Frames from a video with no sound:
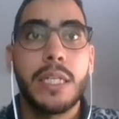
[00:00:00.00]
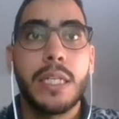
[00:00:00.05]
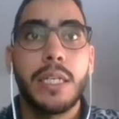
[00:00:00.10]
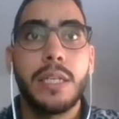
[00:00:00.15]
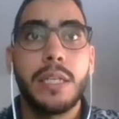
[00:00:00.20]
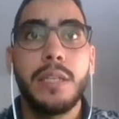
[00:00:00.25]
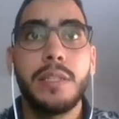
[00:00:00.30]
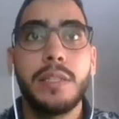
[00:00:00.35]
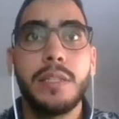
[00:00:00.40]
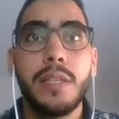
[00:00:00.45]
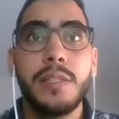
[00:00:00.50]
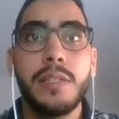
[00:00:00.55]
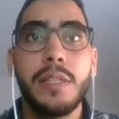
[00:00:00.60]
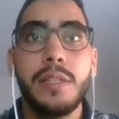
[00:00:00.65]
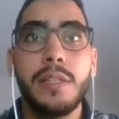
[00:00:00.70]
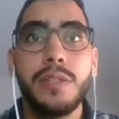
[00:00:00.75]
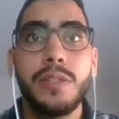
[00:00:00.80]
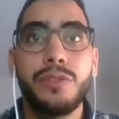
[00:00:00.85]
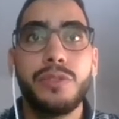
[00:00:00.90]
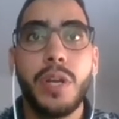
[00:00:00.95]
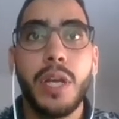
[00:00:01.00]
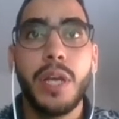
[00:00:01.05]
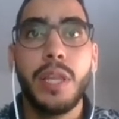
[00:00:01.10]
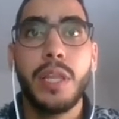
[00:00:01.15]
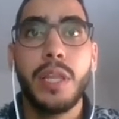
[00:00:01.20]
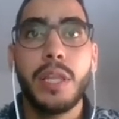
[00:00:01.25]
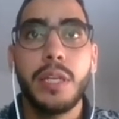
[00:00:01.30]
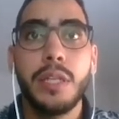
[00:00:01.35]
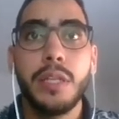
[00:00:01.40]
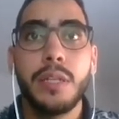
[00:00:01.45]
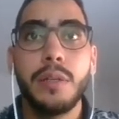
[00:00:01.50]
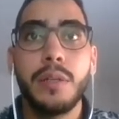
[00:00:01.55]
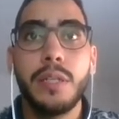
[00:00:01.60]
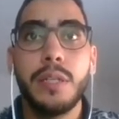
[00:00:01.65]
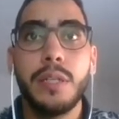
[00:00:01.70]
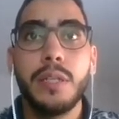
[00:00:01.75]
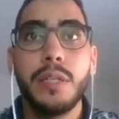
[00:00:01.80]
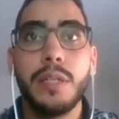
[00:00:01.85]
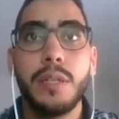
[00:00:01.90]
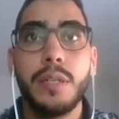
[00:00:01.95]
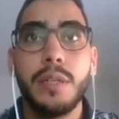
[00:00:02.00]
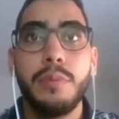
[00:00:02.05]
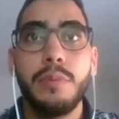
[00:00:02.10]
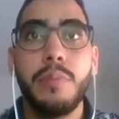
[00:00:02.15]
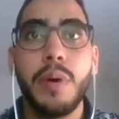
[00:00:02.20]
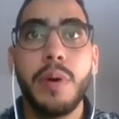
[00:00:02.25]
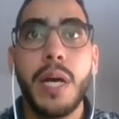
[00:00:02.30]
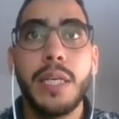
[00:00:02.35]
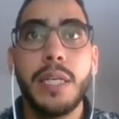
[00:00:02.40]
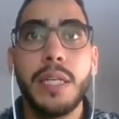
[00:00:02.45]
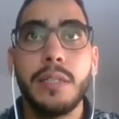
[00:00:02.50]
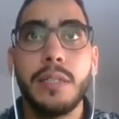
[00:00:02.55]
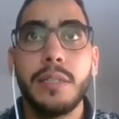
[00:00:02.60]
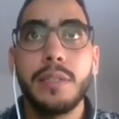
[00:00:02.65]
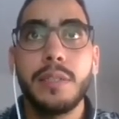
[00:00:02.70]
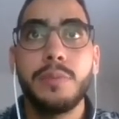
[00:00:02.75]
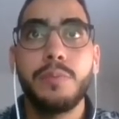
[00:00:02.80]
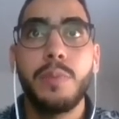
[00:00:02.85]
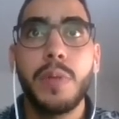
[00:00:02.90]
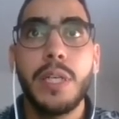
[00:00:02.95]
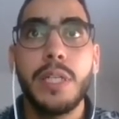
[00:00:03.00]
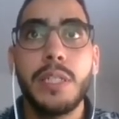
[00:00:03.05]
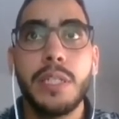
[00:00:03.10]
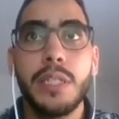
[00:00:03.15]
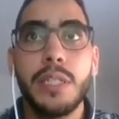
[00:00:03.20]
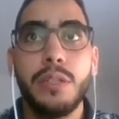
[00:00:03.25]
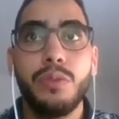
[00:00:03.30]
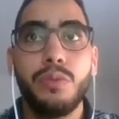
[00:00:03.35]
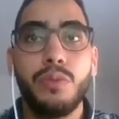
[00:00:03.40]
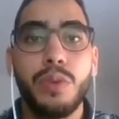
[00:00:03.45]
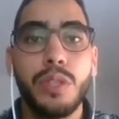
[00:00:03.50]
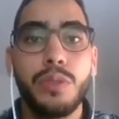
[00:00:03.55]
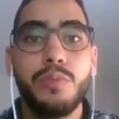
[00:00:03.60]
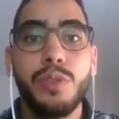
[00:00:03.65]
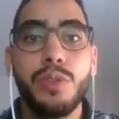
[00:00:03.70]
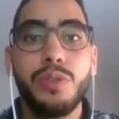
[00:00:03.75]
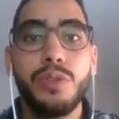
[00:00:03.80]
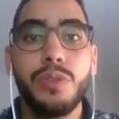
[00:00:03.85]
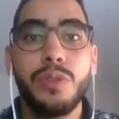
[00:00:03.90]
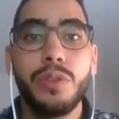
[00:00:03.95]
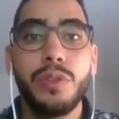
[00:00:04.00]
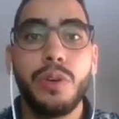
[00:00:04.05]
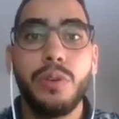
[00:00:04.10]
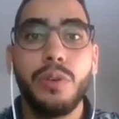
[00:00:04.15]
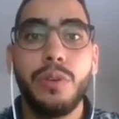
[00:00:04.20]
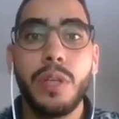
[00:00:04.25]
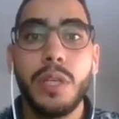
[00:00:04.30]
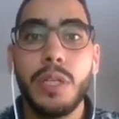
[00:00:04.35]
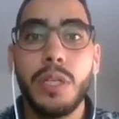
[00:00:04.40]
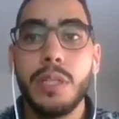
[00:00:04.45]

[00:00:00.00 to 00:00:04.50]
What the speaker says: The tensile strength by splitting was measured on the